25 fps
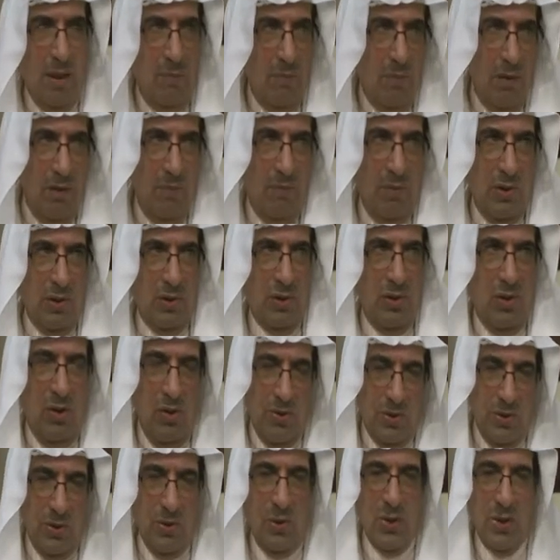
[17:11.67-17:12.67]
blood pressure
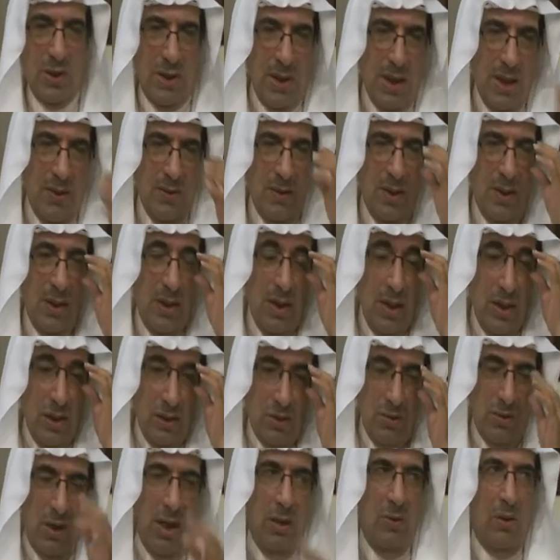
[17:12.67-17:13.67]
always go down.
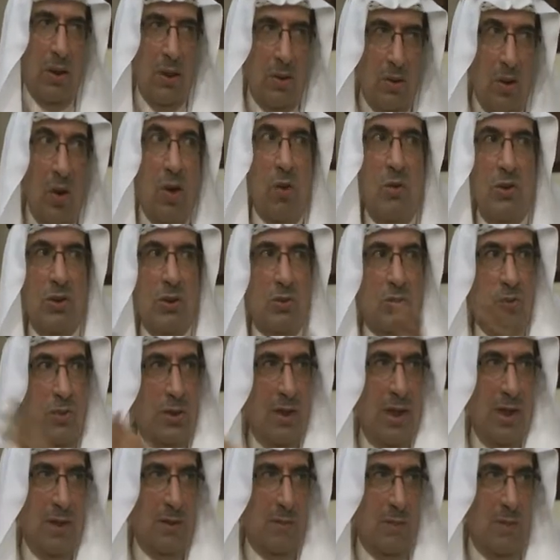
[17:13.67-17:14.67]
So I always go to the
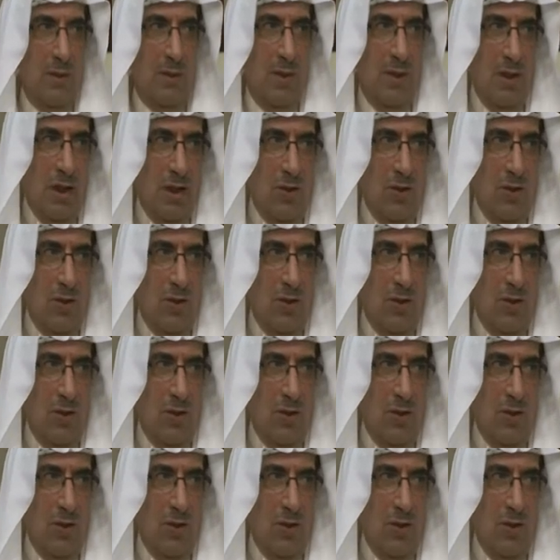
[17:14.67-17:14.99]
hospital.